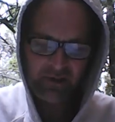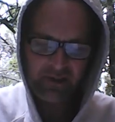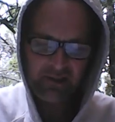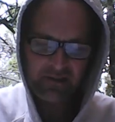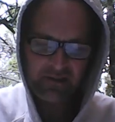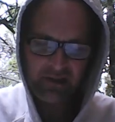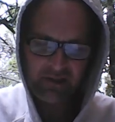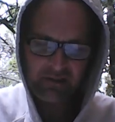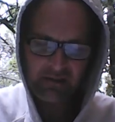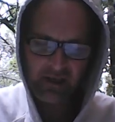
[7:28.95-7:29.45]

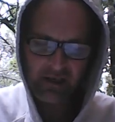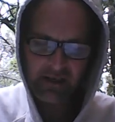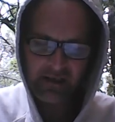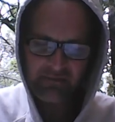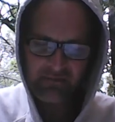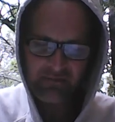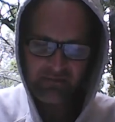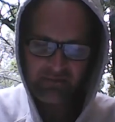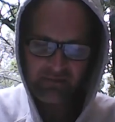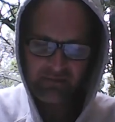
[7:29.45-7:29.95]

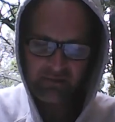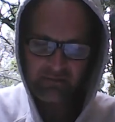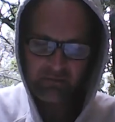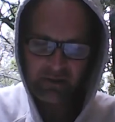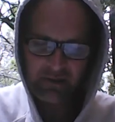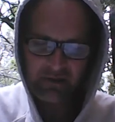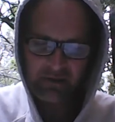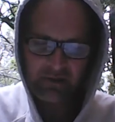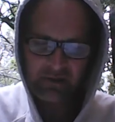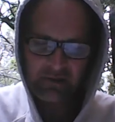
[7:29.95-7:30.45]
anti-life it
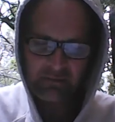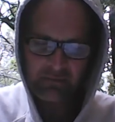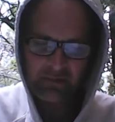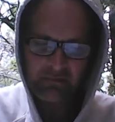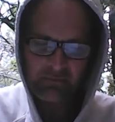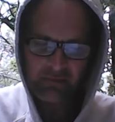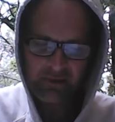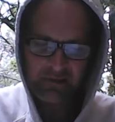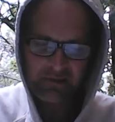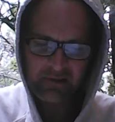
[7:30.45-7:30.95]
becomes
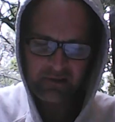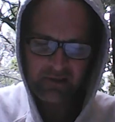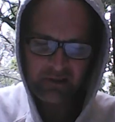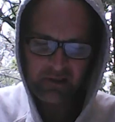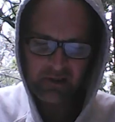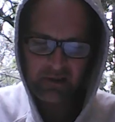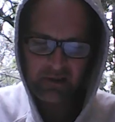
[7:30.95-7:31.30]
because